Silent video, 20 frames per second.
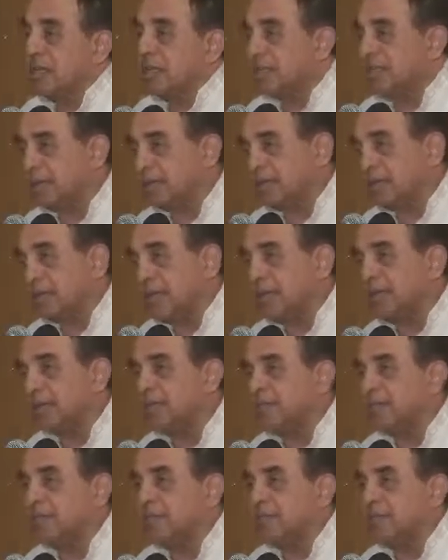at the
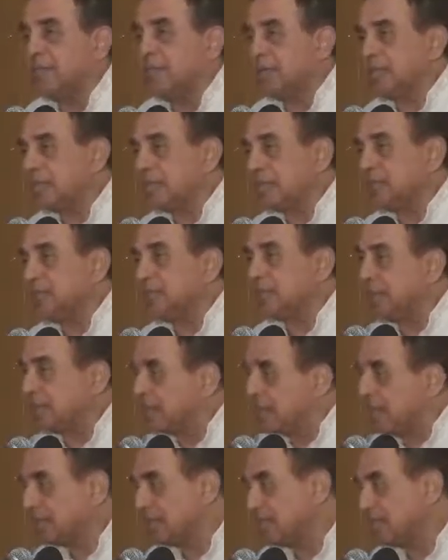time when
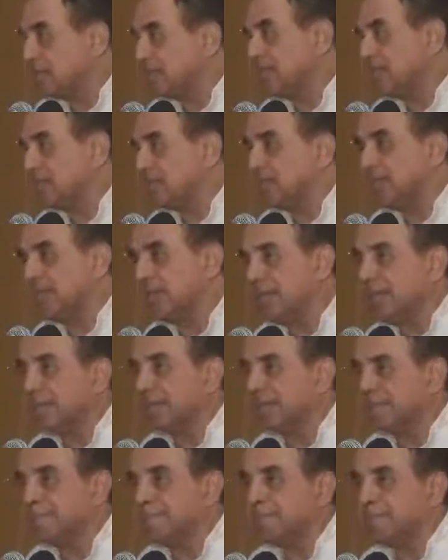Kashmir acceded to
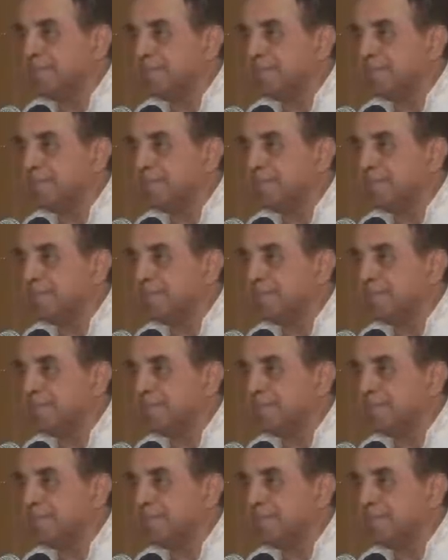India.